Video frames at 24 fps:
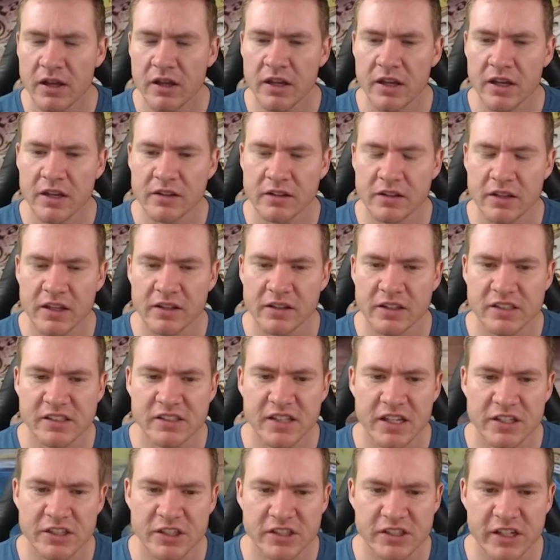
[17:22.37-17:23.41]
in, in the
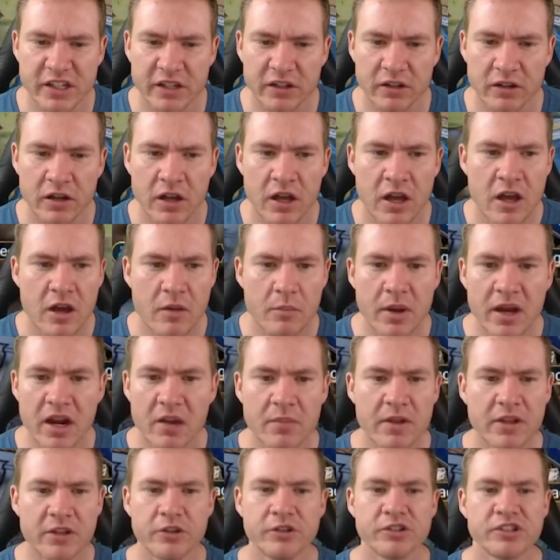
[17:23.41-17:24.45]
stages here. But I
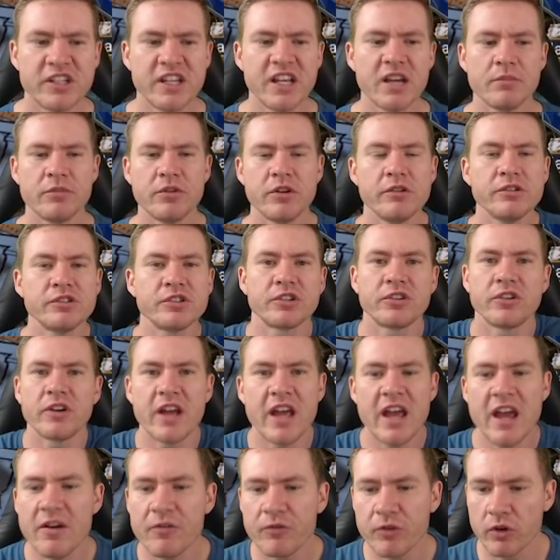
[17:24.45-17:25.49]
mean, you see I'm using her
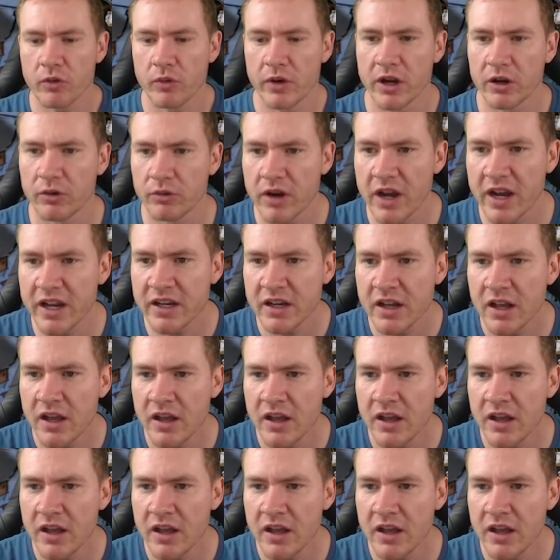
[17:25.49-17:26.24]
everywhere, right?